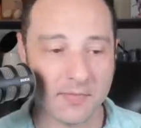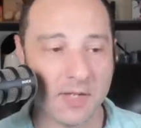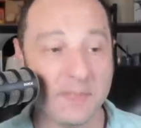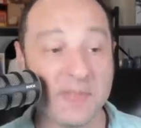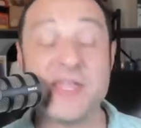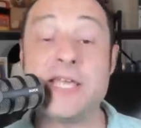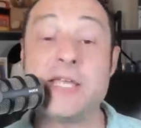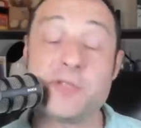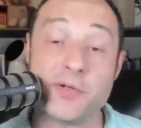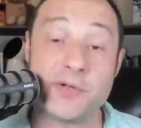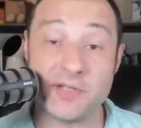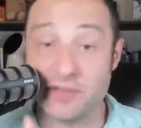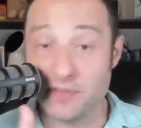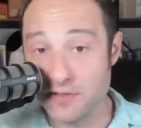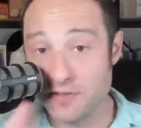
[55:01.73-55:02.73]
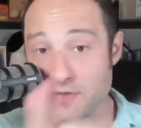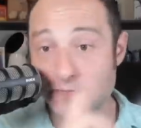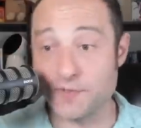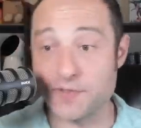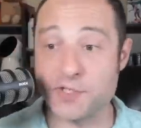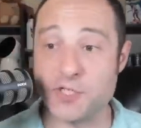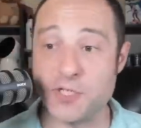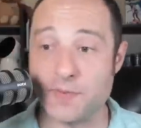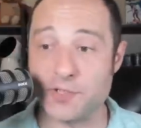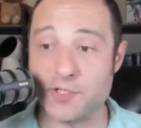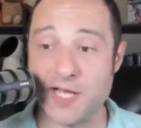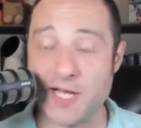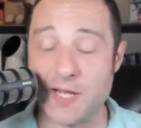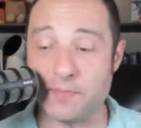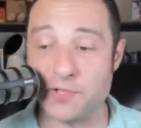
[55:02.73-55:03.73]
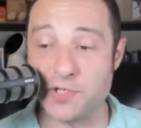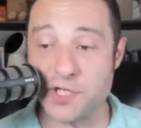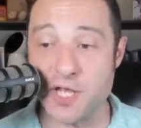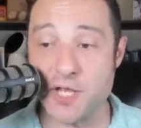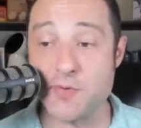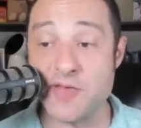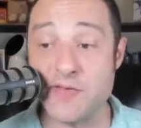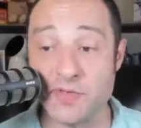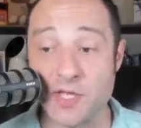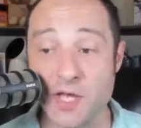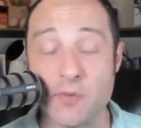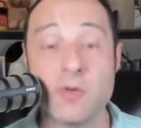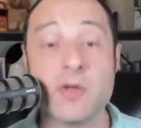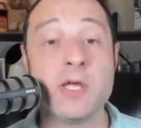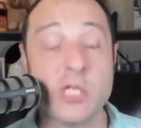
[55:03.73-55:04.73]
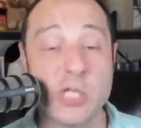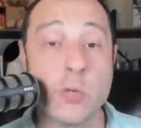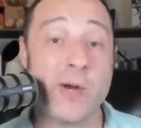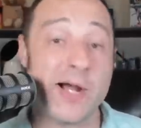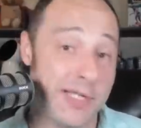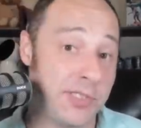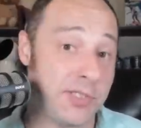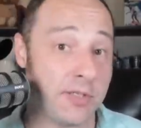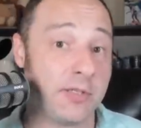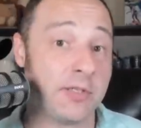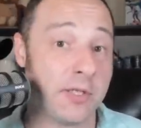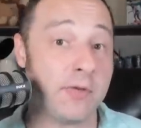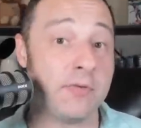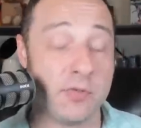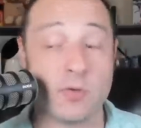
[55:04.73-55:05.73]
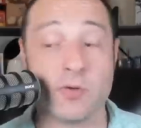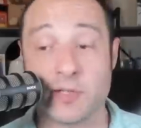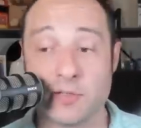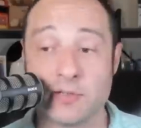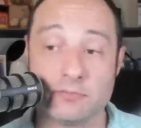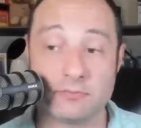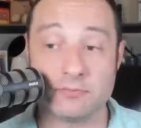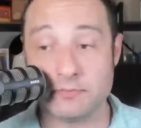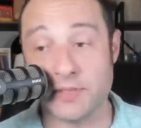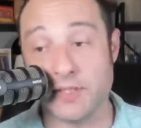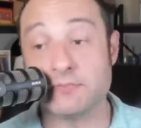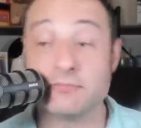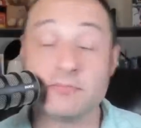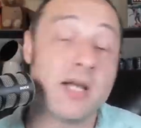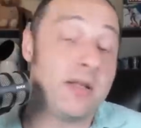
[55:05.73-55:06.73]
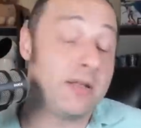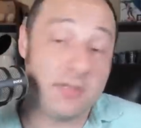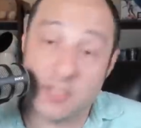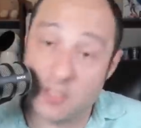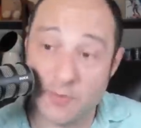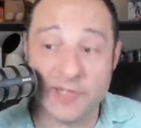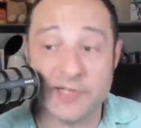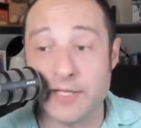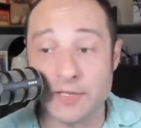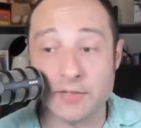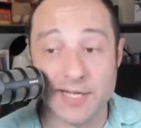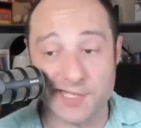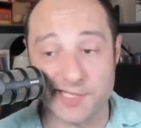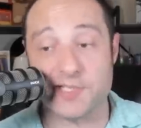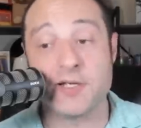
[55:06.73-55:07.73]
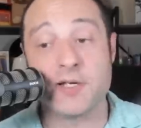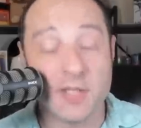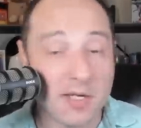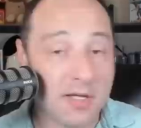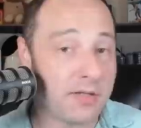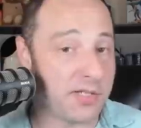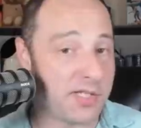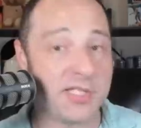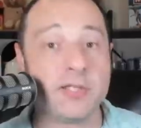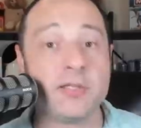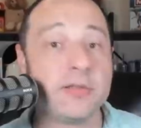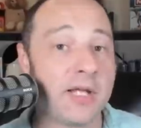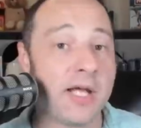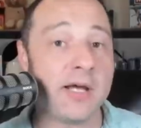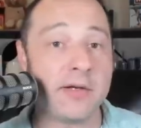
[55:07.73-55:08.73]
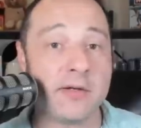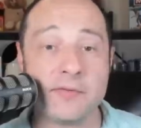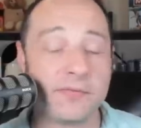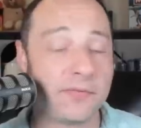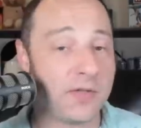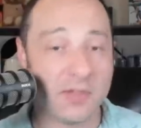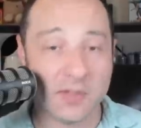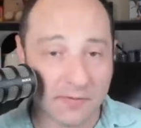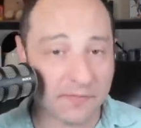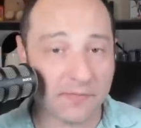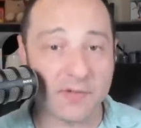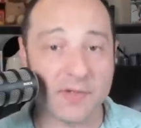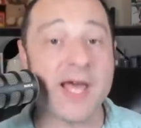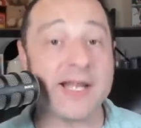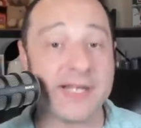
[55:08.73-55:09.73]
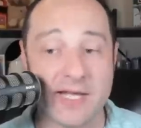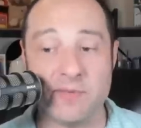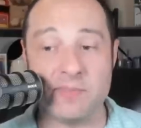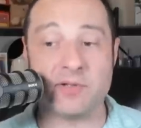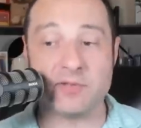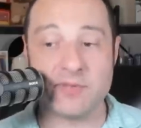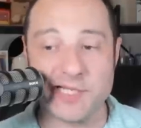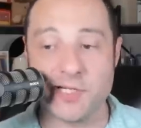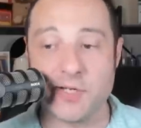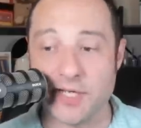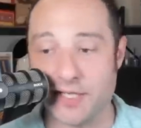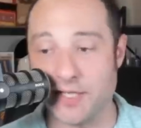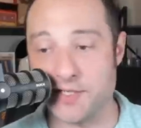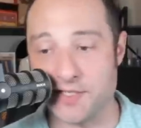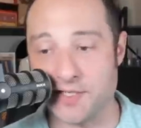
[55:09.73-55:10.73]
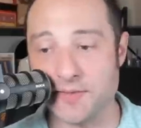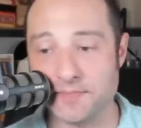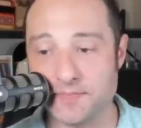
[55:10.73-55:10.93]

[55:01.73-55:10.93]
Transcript: But thank you, Tony, for the super chat. I appreciate you, even though you are a turncoat New Yorker. But uh, you know what? Nonetheless, there's still love for thy neighbor. That's all I got to say.